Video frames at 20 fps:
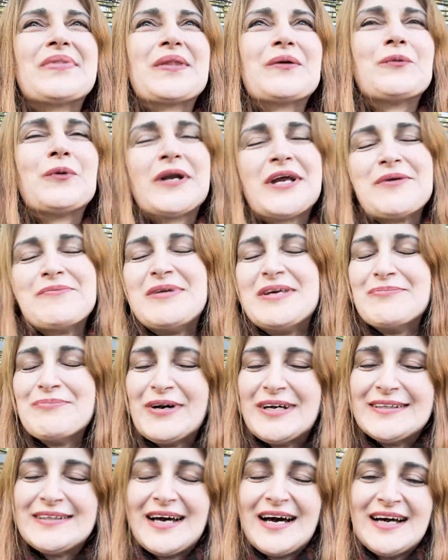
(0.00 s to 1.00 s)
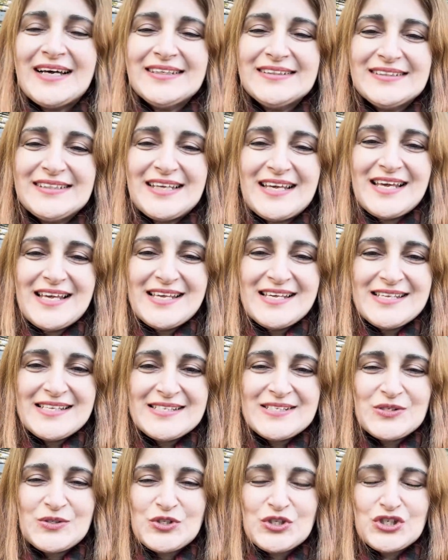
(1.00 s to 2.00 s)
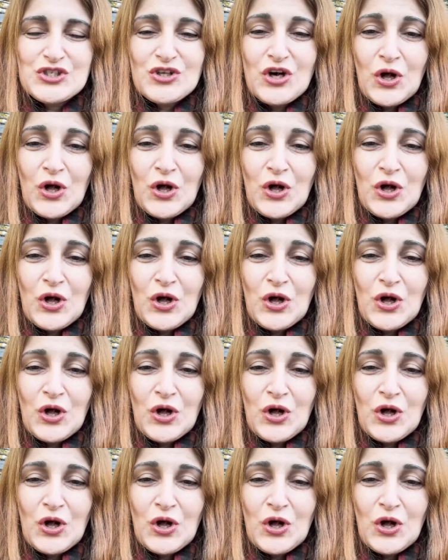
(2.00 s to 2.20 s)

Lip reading: What I mean by that is you should